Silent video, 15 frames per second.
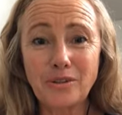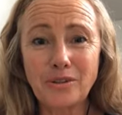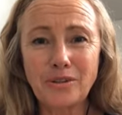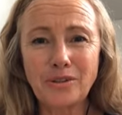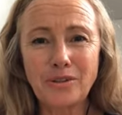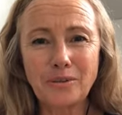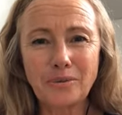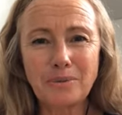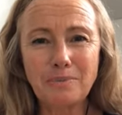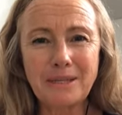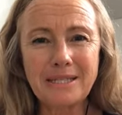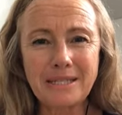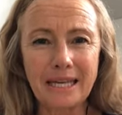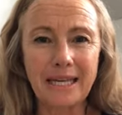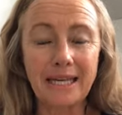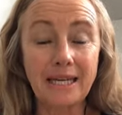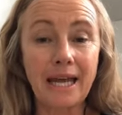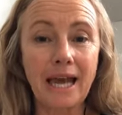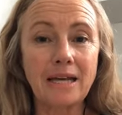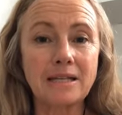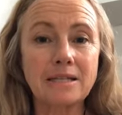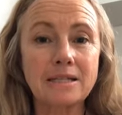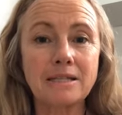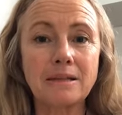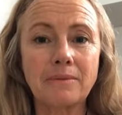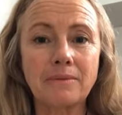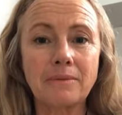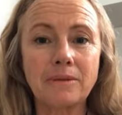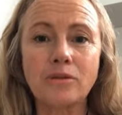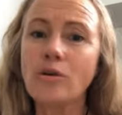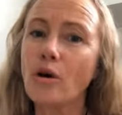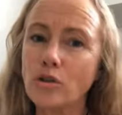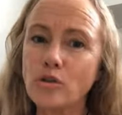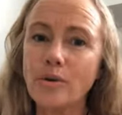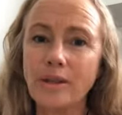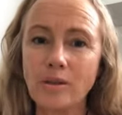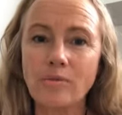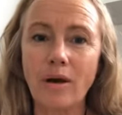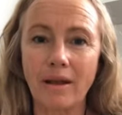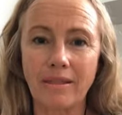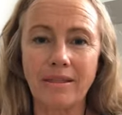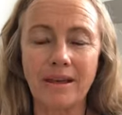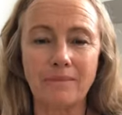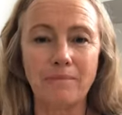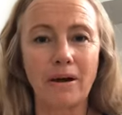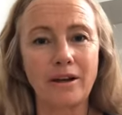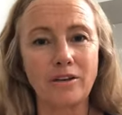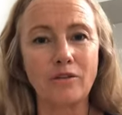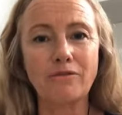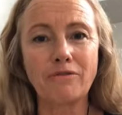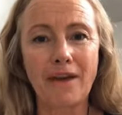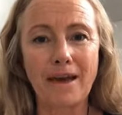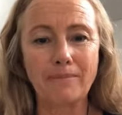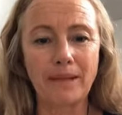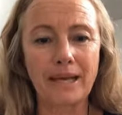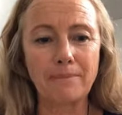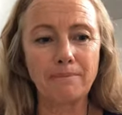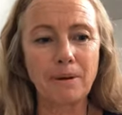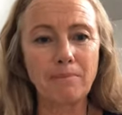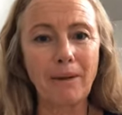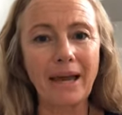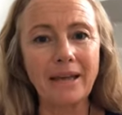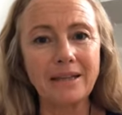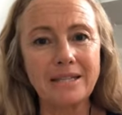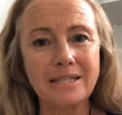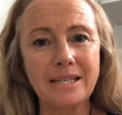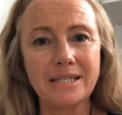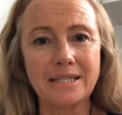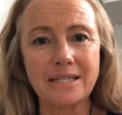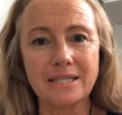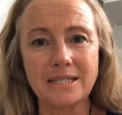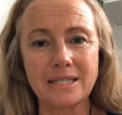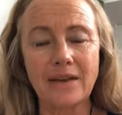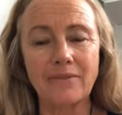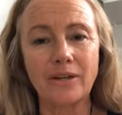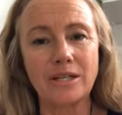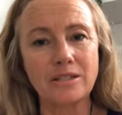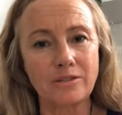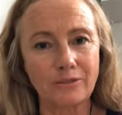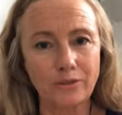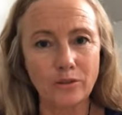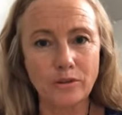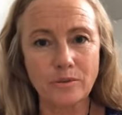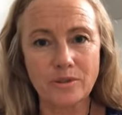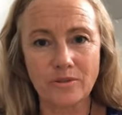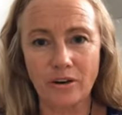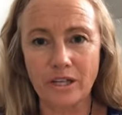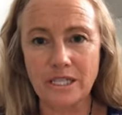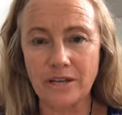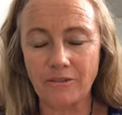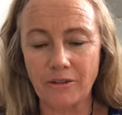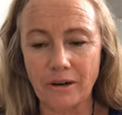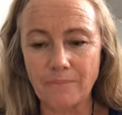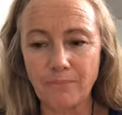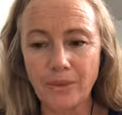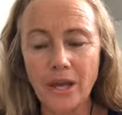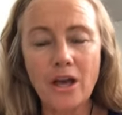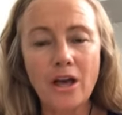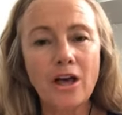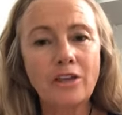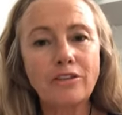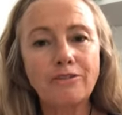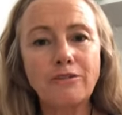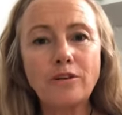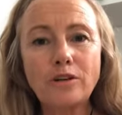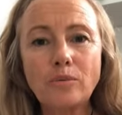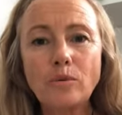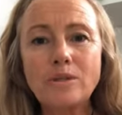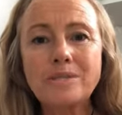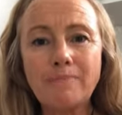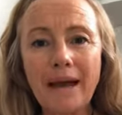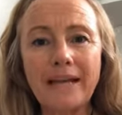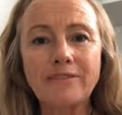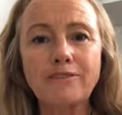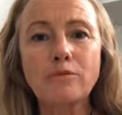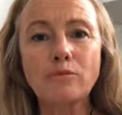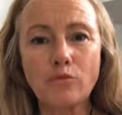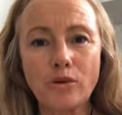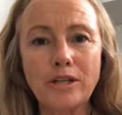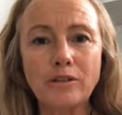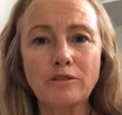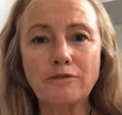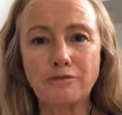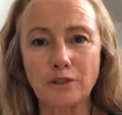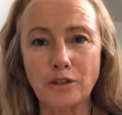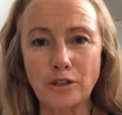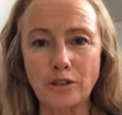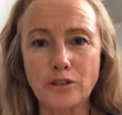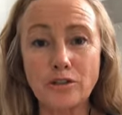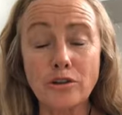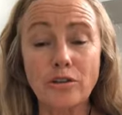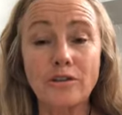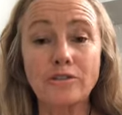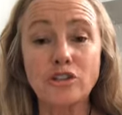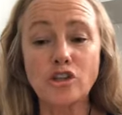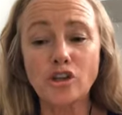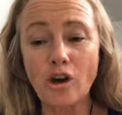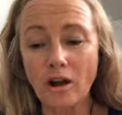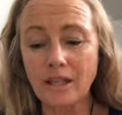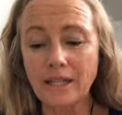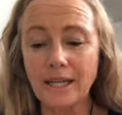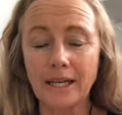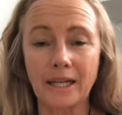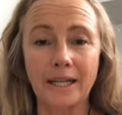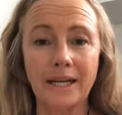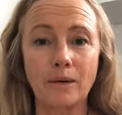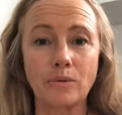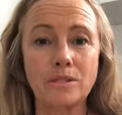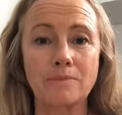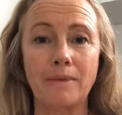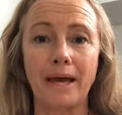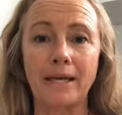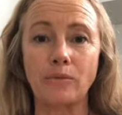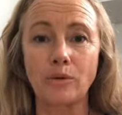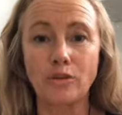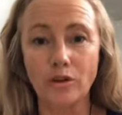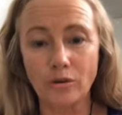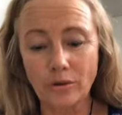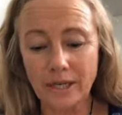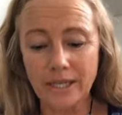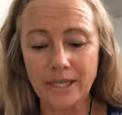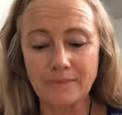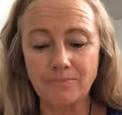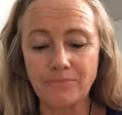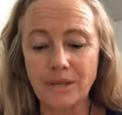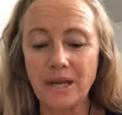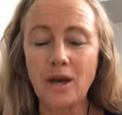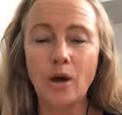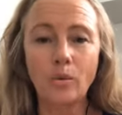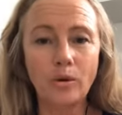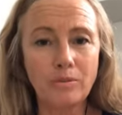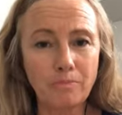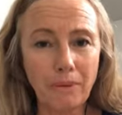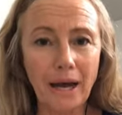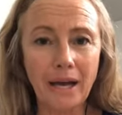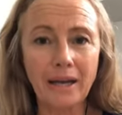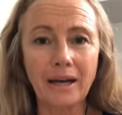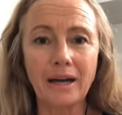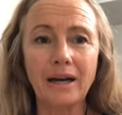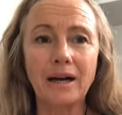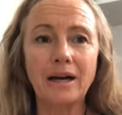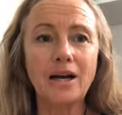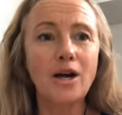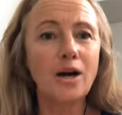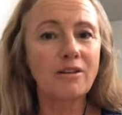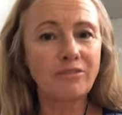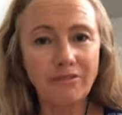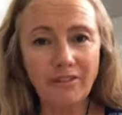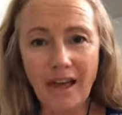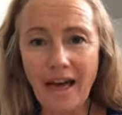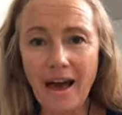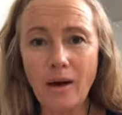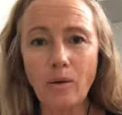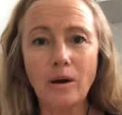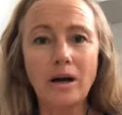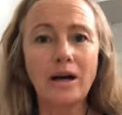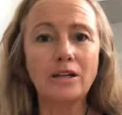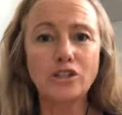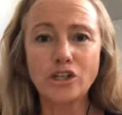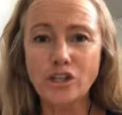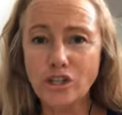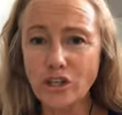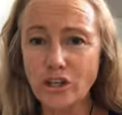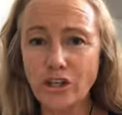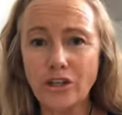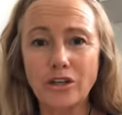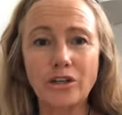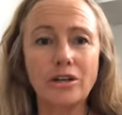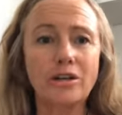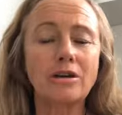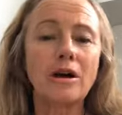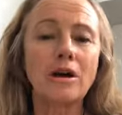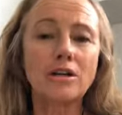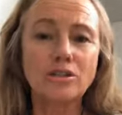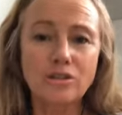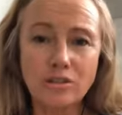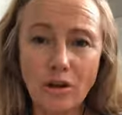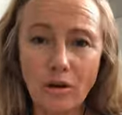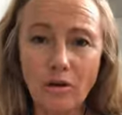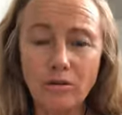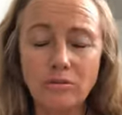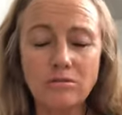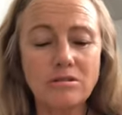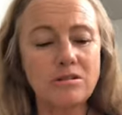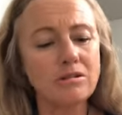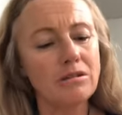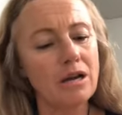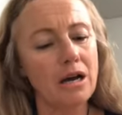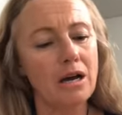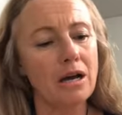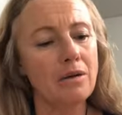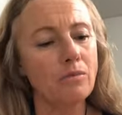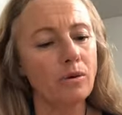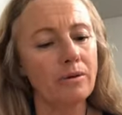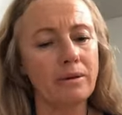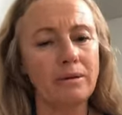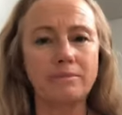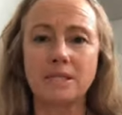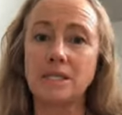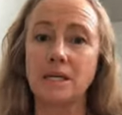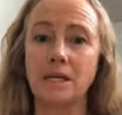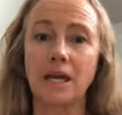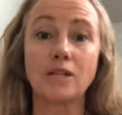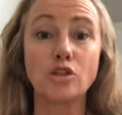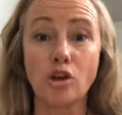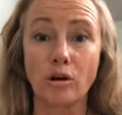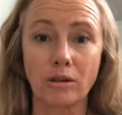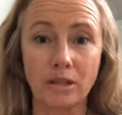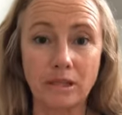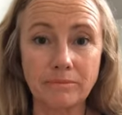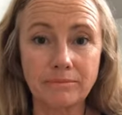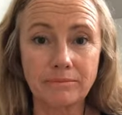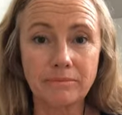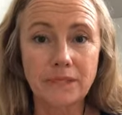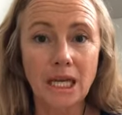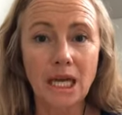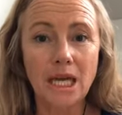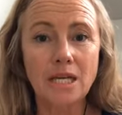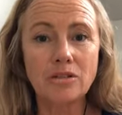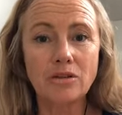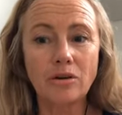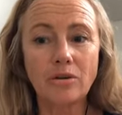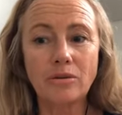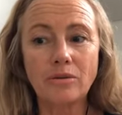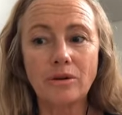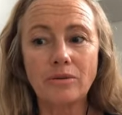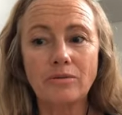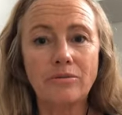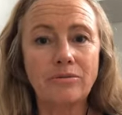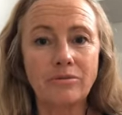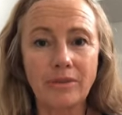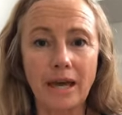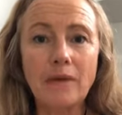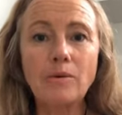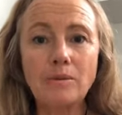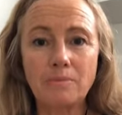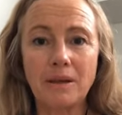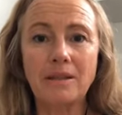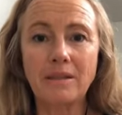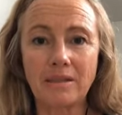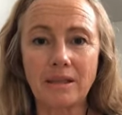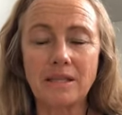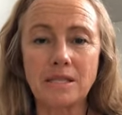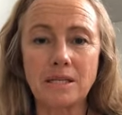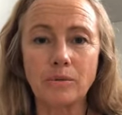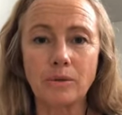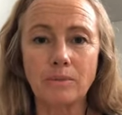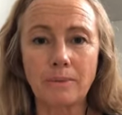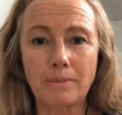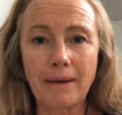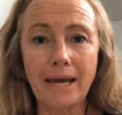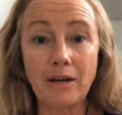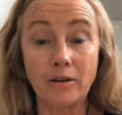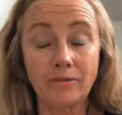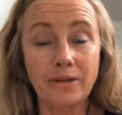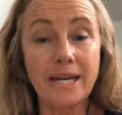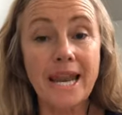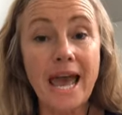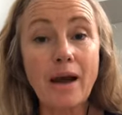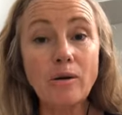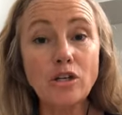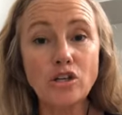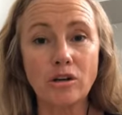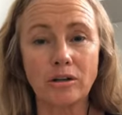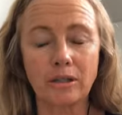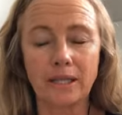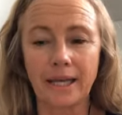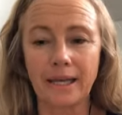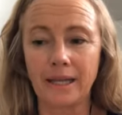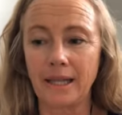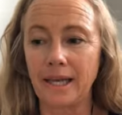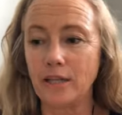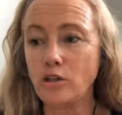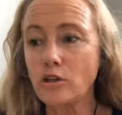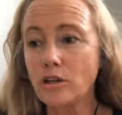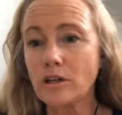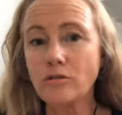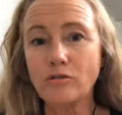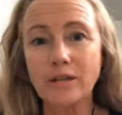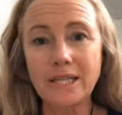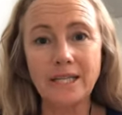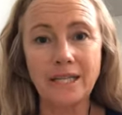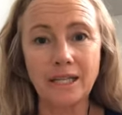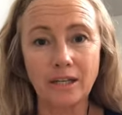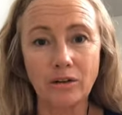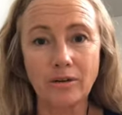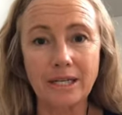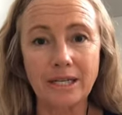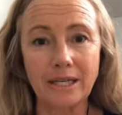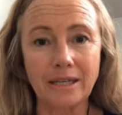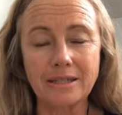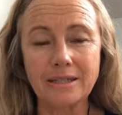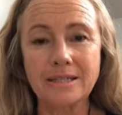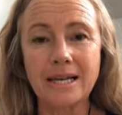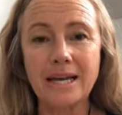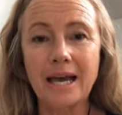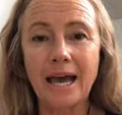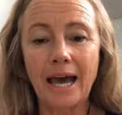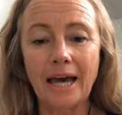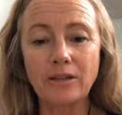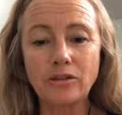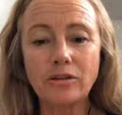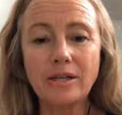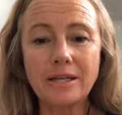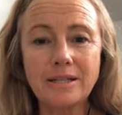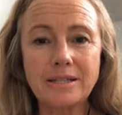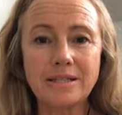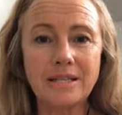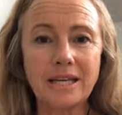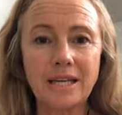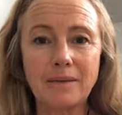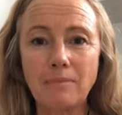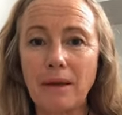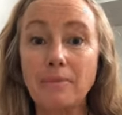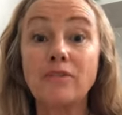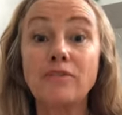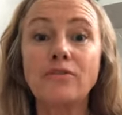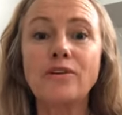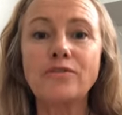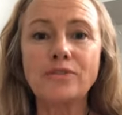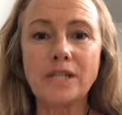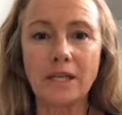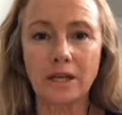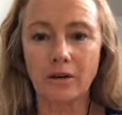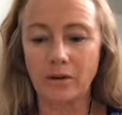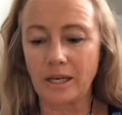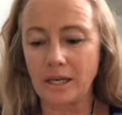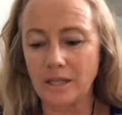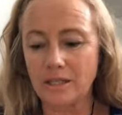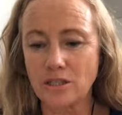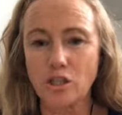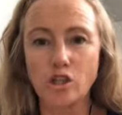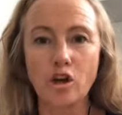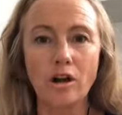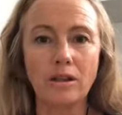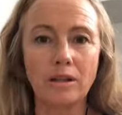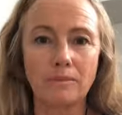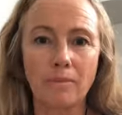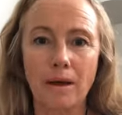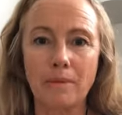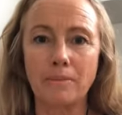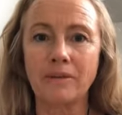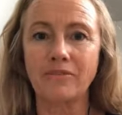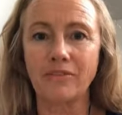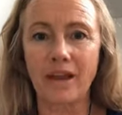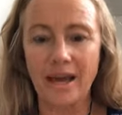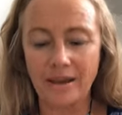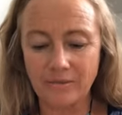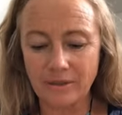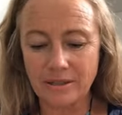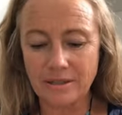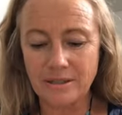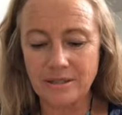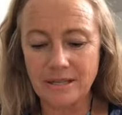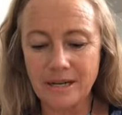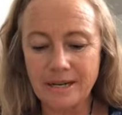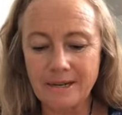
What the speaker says: you would be seen as not doing the right thing by your family. But back in the 60s and 70s, the food was very different. The food was made from real food. So the chocolate eclair was made with cream, with butter, flour, sugar, salt, what am I missing? And chocolate. So they would be the things that it would be made of. Now a chocolate eclair, you can read the ingredients and you can see maybe 50 ingredients. The chocolate might be flavors